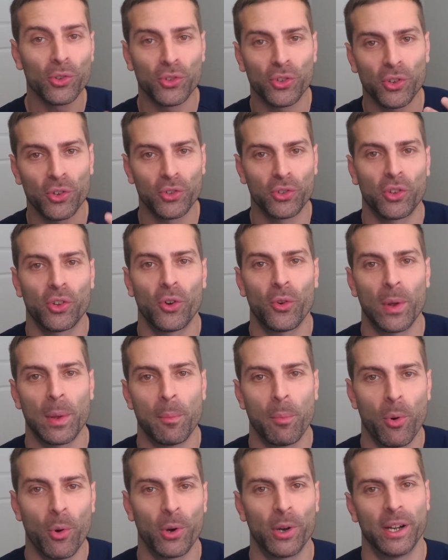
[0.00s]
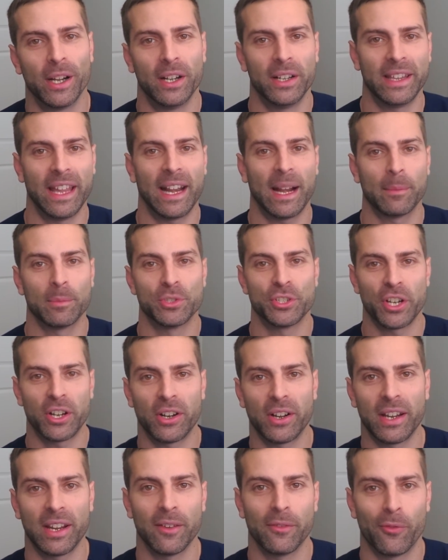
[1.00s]
so, so important that I'm
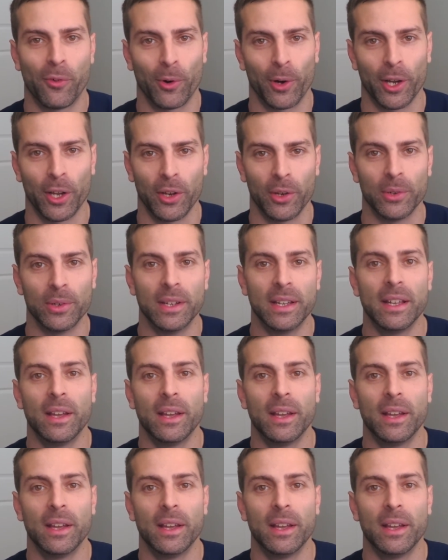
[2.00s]
sharing it for you?